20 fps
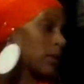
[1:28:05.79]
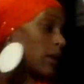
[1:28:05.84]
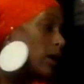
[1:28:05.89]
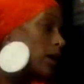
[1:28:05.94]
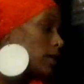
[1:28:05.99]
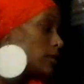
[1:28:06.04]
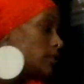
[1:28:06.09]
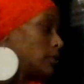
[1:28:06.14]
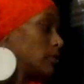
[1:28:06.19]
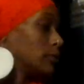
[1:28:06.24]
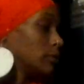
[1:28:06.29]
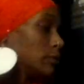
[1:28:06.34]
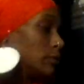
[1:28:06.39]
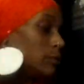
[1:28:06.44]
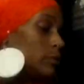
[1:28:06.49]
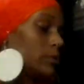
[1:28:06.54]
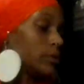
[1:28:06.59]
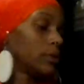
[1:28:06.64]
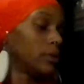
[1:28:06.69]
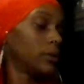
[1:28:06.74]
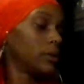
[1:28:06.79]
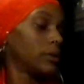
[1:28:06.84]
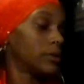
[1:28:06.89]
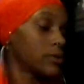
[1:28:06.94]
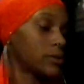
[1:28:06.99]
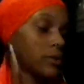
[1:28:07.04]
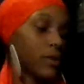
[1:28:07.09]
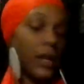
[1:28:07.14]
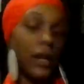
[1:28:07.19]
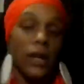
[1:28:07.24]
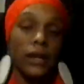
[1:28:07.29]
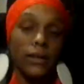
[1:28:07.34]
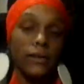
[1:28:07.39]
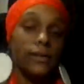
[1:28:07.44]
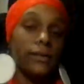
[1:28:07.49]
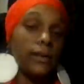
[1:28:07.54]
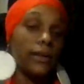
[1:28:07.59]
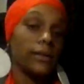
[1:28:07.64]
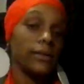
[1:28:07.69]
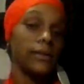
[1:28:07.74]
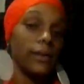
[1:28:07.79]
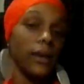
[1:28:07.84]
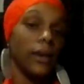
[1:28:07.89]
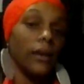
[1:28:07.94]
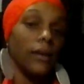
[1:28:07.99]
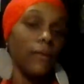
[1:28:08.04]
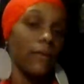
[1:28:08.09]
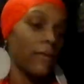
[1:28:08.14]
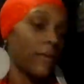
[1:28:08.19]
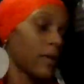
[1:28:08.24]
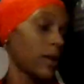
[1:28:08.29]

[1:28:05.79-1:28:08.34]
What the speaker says: I do, so that I could stay safe.